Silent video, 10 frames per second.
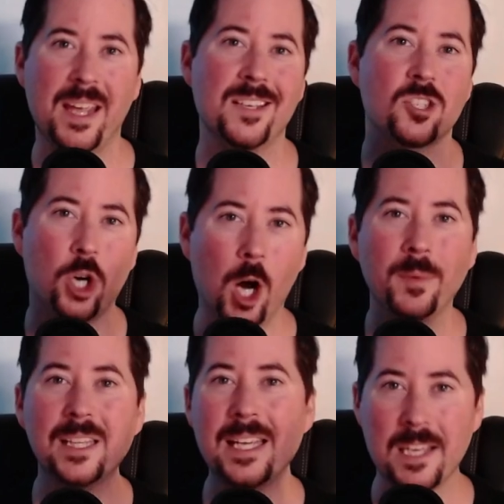is
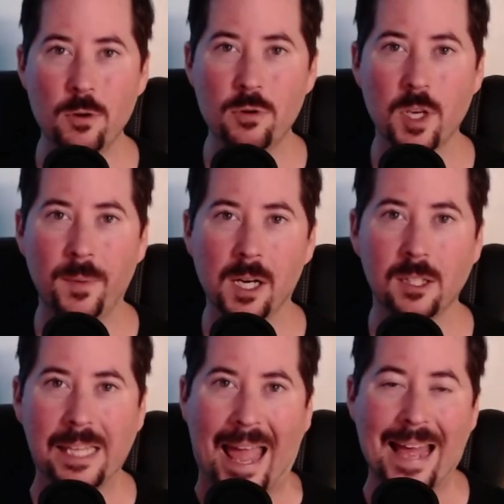commonly used among
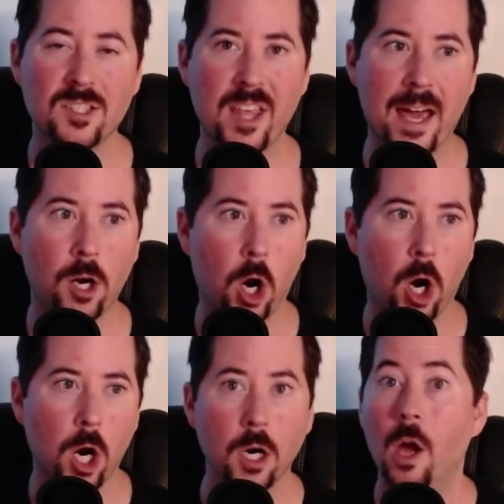clans that
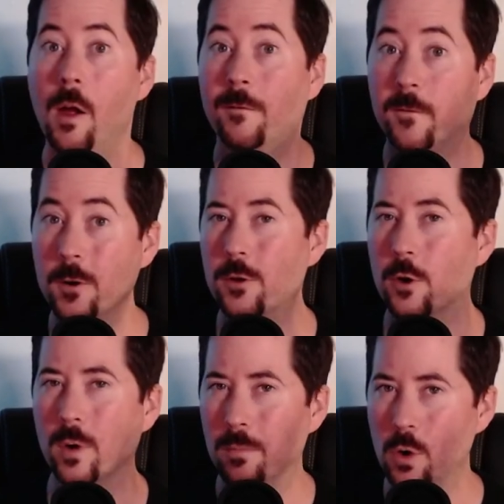are further
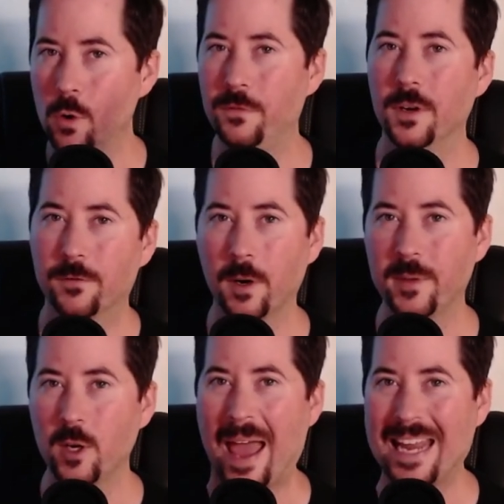removed from
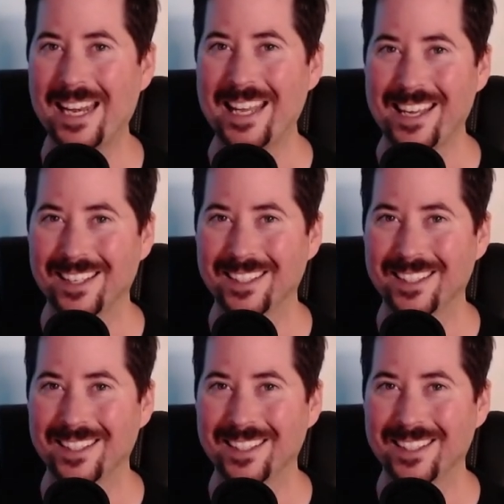humanity.